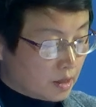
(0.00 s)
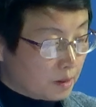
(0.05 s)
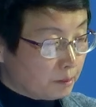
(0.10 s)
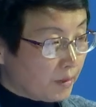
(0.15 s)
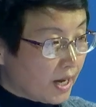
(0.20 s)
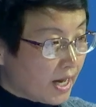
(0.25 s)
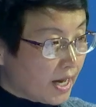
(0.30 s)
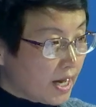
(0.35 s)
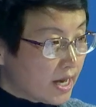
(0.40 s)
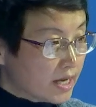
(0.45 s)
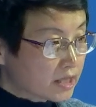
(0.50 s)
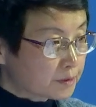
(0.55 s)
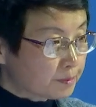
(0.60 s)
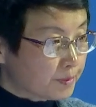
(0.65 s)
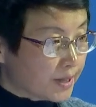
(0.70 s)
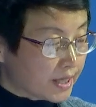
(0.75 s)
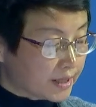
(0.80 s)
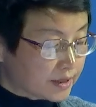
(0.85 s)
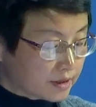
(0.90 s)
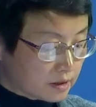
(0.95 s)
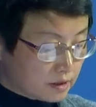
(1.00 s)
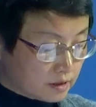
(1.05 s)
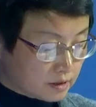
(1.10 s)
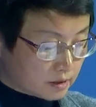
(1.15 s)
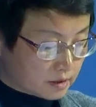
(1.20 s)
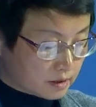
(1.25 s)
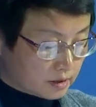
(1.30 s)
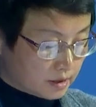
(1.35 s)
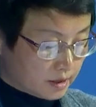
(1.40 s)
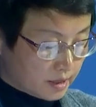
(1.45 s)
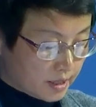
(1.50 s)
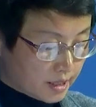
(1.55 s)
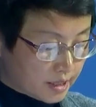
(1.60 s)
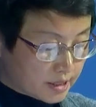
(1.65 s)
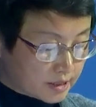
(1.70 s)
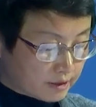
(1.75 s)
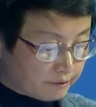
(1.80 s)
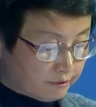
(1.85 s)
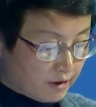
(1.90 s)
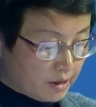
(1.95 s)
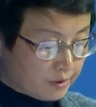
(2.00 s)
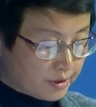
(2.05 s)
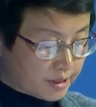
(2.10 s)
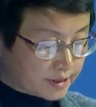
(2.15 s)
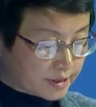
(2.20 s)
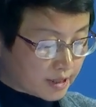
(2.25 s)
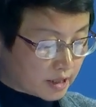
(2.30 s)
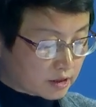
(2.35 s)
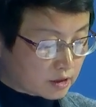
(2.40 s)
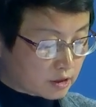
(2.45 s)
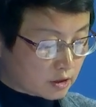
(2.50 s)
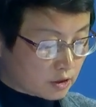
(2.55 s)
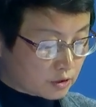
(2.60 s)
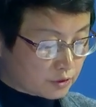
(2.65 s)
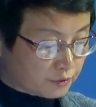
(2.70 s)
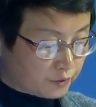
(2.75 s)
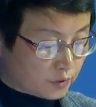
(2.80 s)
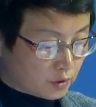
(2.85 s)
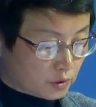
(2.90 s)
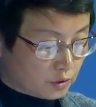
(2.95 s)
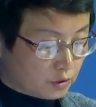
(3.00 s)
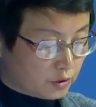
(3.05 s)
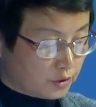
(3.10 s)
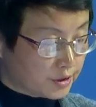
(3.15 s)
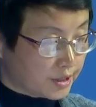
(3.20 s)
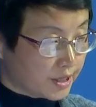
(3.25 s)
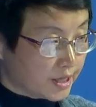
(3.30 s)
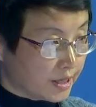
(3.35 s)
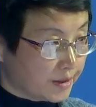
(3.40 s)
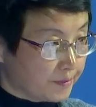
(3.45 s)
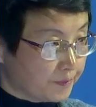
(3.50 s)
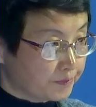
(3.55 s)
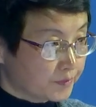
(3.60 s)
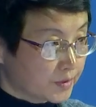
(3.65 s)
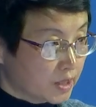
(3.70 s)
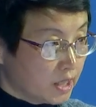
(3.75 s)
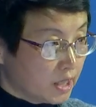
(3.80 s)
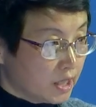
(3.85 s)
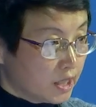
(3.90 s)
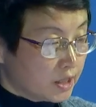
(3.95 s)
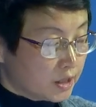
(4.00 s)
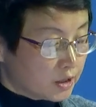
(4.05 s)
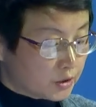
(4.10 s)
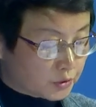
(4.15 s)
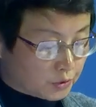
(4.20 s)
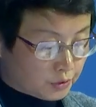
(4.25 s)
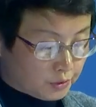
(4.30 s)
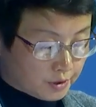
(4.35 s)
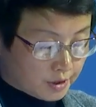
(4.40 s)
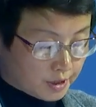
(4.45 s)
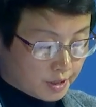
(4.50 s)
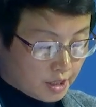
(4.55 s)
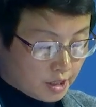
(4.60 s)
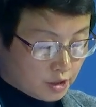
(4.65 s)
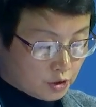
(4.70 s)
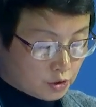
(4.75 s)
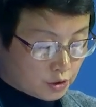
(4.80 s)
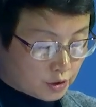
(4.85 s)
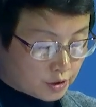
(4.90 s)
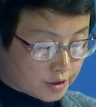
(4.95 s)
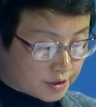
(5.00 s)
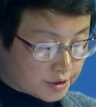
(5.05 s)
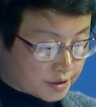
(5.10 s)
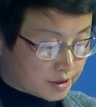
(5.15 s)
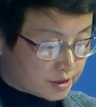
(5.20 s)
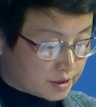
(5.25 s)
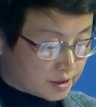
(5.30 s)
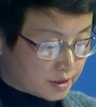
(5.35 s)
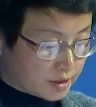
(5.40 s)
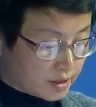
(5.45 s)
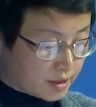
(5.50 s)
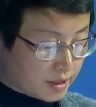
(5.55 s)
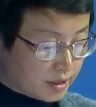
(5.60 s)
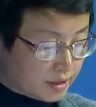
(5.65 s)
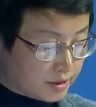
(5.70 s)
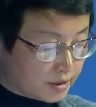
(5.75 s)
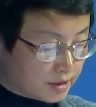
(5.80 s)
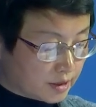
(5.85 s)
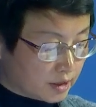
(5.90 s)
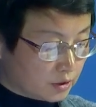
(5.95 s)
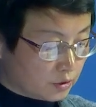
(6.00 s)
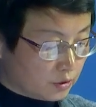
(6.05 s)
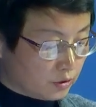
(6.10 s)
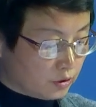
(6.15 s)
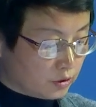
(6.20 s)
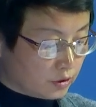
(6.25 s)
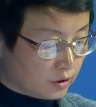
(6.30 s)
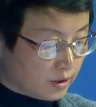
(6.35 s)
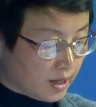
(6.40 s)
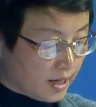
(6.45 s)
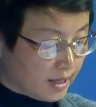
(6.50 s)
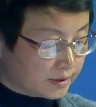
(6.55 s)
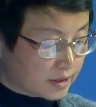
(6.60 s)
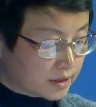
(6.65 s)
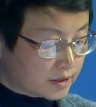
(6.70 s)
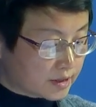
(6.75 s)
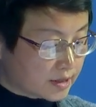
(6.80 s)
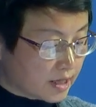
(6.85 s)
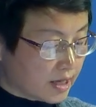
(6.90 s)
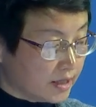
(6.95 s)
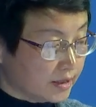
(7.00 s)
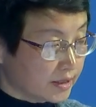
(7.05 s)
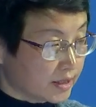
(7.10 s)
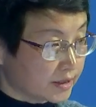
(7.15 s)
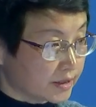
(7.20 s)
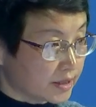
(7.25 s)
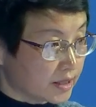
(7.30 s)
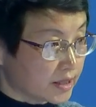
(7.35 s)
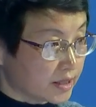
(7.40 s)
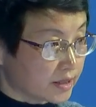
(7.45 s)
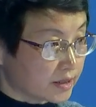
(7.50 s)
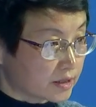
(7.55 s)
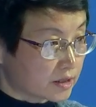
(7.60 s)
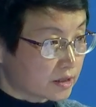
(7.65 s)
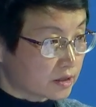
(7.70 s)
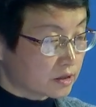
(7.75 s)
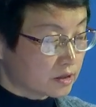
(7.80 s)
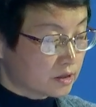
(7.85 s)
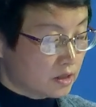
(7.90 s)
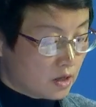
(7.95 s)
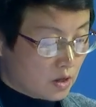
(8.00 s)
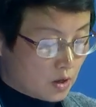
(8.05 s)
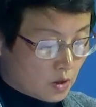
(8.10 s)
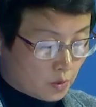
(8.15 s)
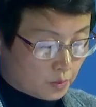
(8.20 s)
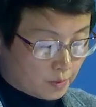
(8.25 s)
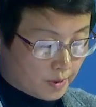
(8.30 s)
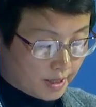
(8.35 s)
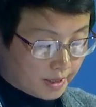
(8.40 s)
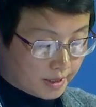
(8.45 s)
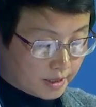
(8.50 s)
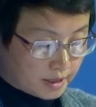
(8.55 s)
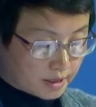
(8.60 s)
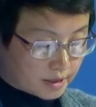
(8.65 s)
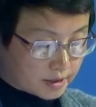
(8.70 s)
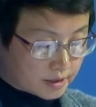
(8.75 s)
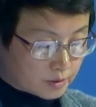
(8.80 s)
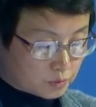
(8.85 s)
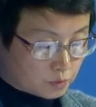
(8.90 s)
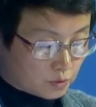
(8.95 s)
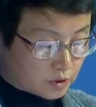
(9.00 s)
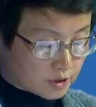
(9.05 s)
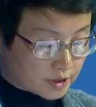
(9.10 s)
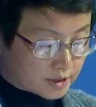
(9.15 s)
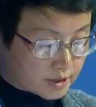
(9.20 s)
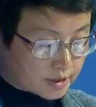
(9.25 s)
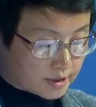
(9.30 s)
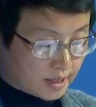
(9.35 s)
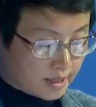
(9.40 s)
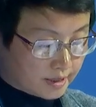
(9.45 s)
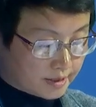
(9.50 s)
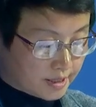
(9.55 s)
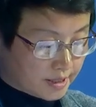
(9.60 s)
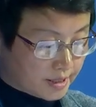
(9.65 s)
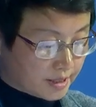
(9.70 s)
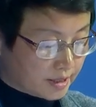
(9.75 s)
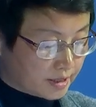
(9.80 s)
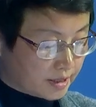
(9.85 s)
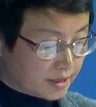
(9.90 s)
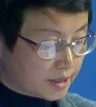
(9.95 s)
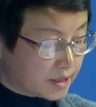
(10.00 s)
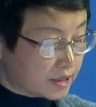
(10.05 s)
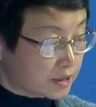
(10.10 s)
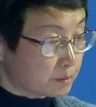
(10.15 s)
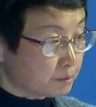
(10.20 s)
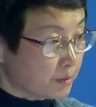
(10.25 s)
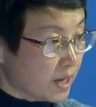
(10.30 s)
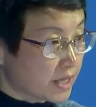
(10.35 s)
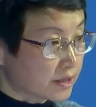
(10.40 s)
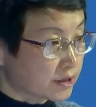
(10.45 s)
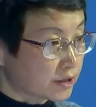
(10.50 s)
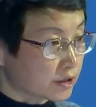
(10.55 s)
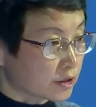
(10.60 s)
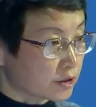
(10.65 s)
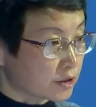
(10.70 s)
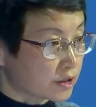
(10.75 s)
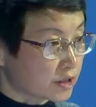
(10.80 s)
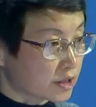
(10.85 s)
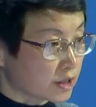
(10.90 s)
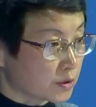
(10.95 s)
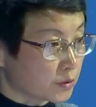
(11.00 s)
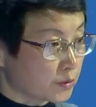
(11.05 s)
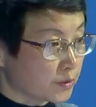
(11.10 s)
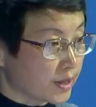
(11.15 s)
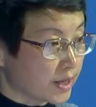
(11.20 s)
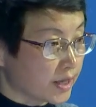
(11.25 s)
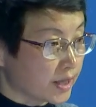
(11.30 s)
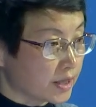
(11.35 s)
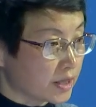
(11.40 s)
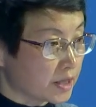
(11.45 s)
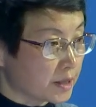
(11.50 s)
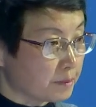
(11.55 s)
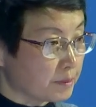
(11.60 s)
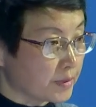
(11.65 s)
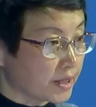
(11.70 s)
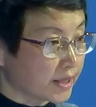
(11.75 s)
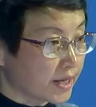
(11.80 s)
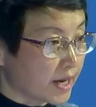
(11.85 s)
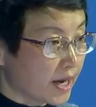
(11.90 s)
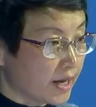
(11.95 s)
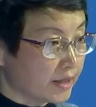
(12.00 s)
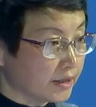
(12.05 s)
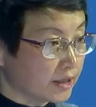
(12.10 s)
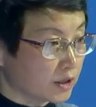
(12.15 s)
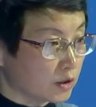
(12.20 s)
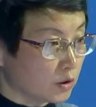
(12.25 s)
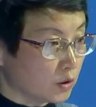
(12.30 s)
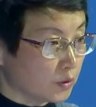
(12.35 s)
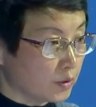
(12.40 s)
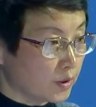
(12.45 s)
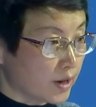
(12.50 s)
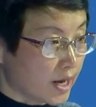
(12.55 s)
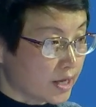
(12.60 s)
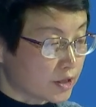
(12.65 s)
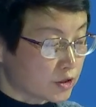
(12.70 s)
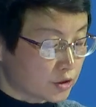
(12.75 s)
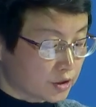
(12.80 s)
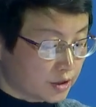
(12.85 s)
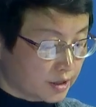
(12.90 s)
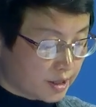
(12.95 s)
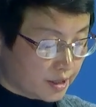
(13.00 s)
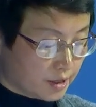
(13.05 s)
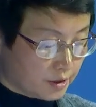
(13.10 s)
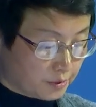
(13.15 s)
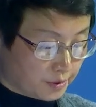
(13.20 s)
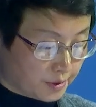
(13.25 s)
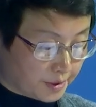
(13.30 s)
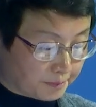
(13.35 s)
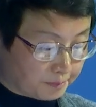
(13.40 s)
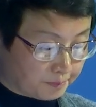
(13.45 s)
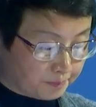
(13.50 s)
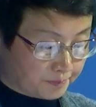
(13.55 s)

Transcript: My husband is a very successful lawyer. He took interest in the law and studied it when he was studying his master's degree in mechanical engineering.